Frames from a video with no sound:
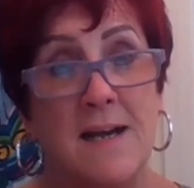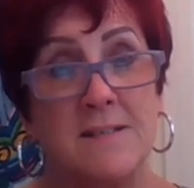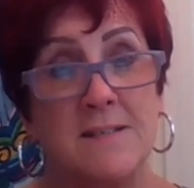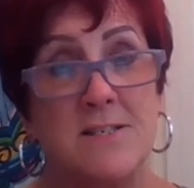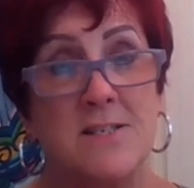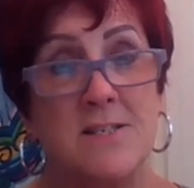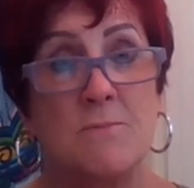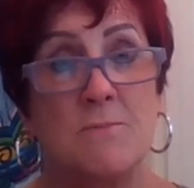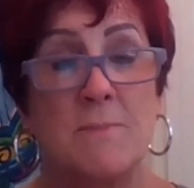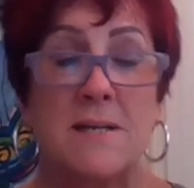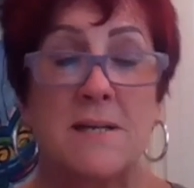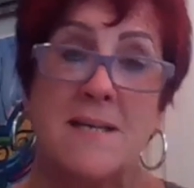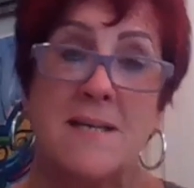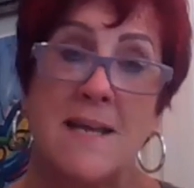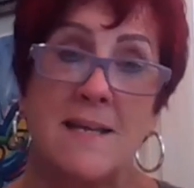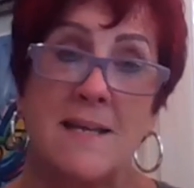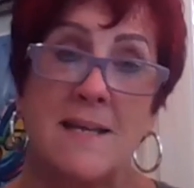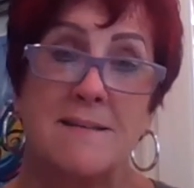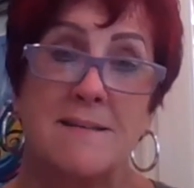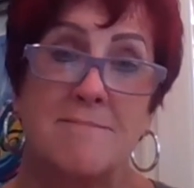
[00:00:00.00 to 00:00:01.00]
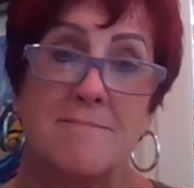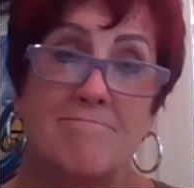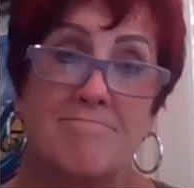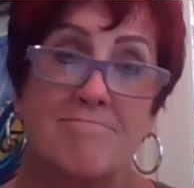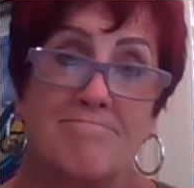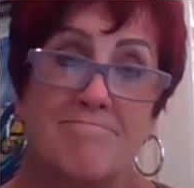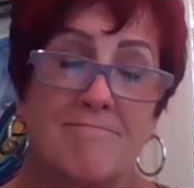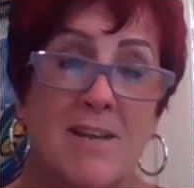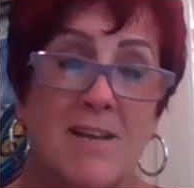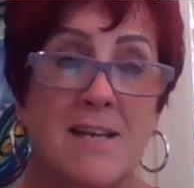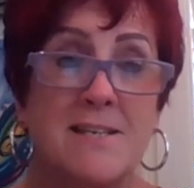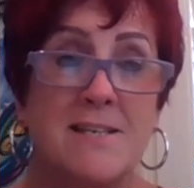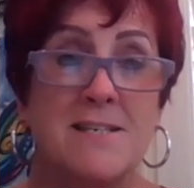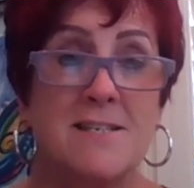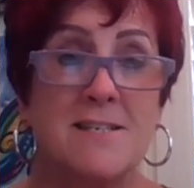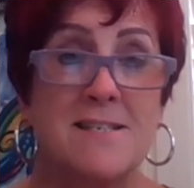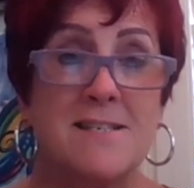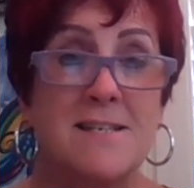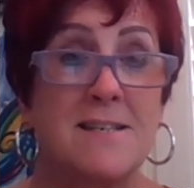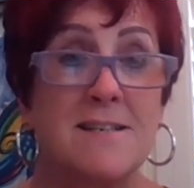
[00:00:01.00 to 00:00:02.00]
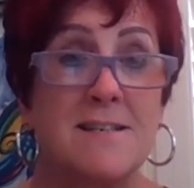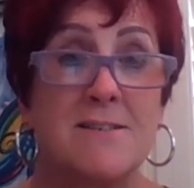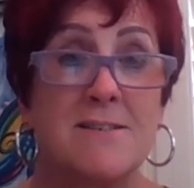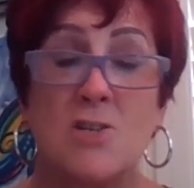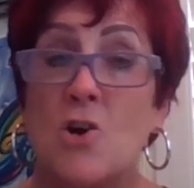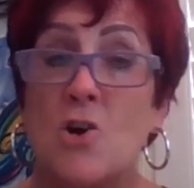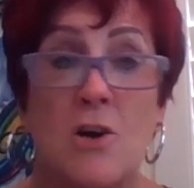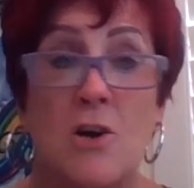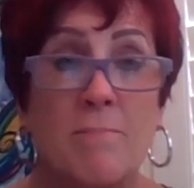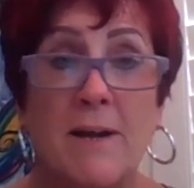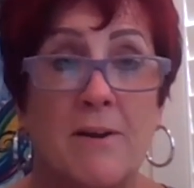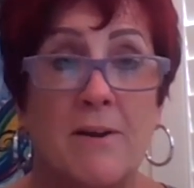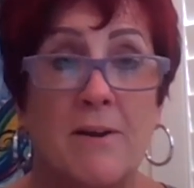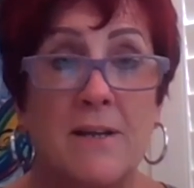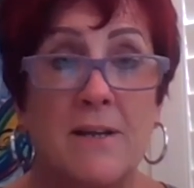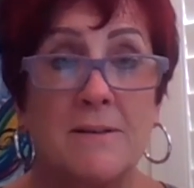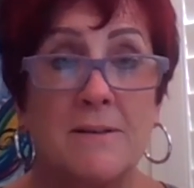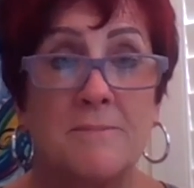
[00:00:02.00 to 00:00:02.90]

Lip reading: So my dad, he just didn't talk about it.